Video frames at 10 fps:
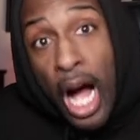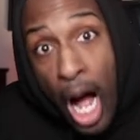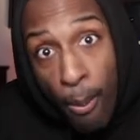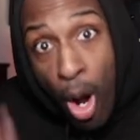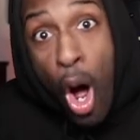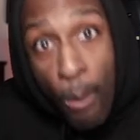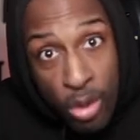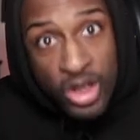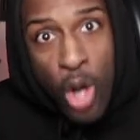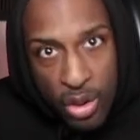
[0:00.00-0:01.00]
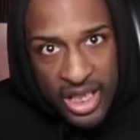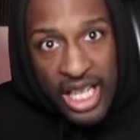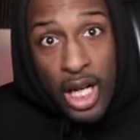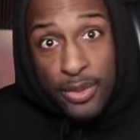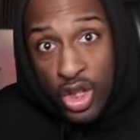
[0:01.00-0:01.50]
I'm almost close to
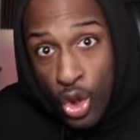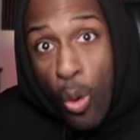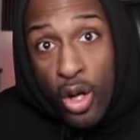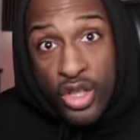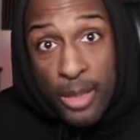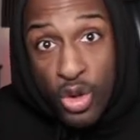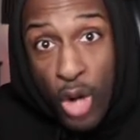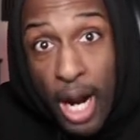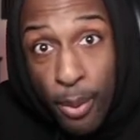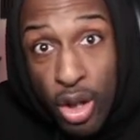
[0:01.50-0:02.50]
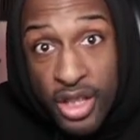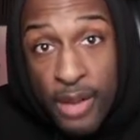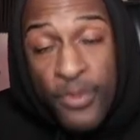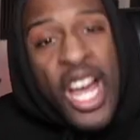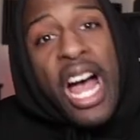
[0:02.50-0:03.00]
getting up to 200 subscribers.
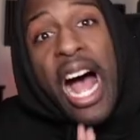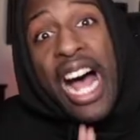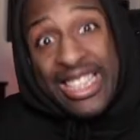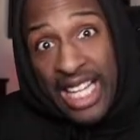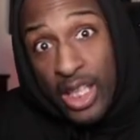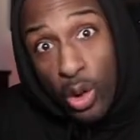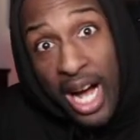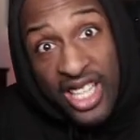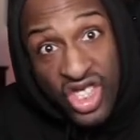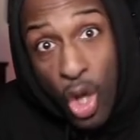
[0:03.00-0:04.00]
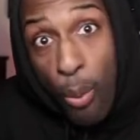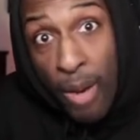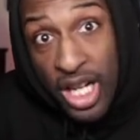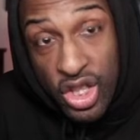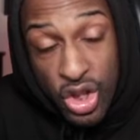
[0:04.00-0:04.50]
I thank you guys so
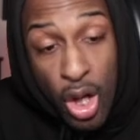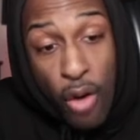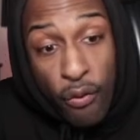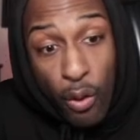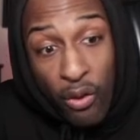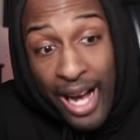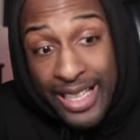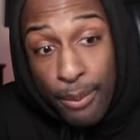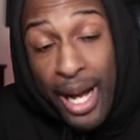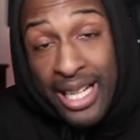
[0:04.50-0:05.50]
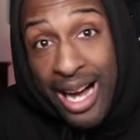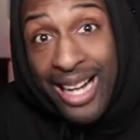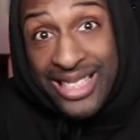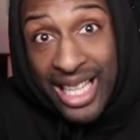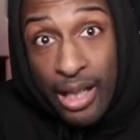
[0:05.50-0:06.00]
much for liking my
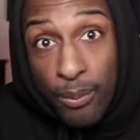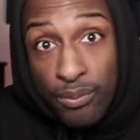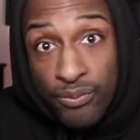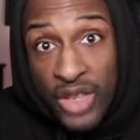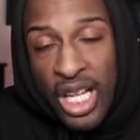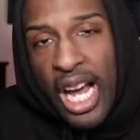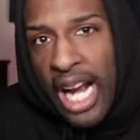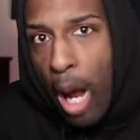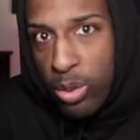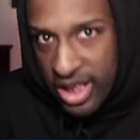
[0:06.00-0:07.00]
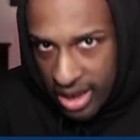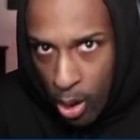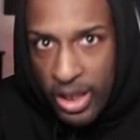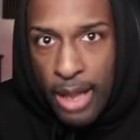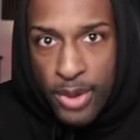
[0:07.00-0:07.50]
content. And I will
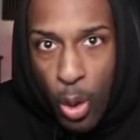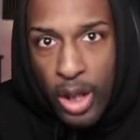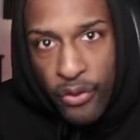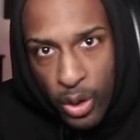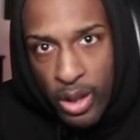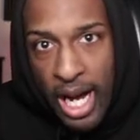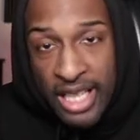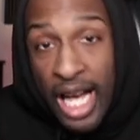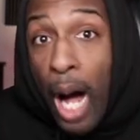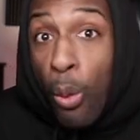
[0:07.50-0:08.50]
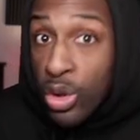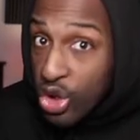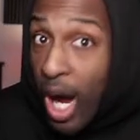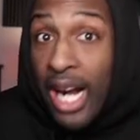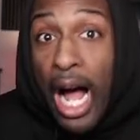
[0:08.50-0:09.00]
still keep doing it for you guys. I will
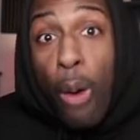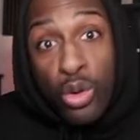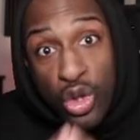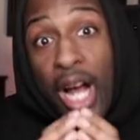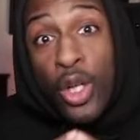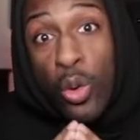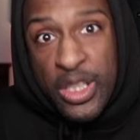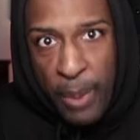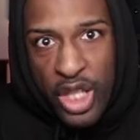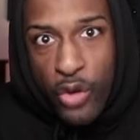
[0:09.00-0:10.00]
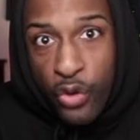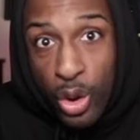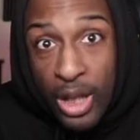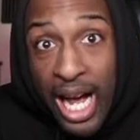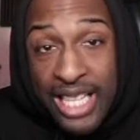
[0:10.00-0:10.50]
try to, I will try to do a special for
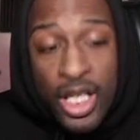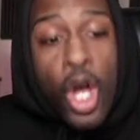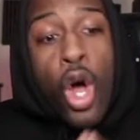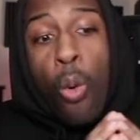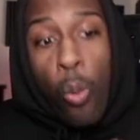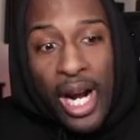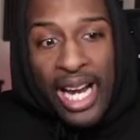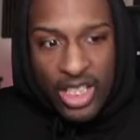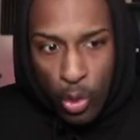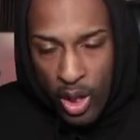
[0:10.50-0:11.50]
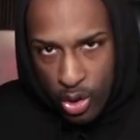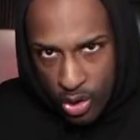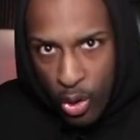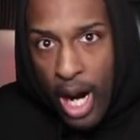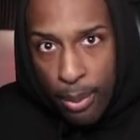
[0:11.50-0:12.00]
you guys when I hit 200
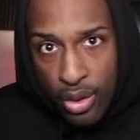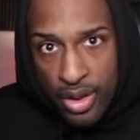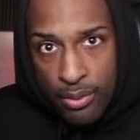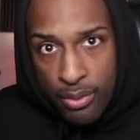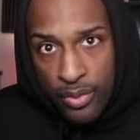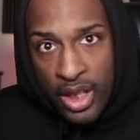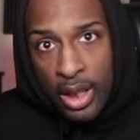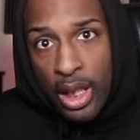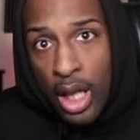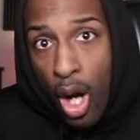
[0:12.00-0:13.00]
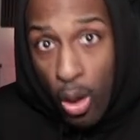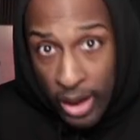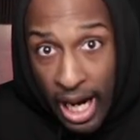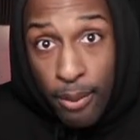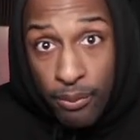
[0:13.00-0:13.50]
subscribers.
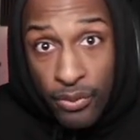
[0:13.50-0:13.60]
Okay?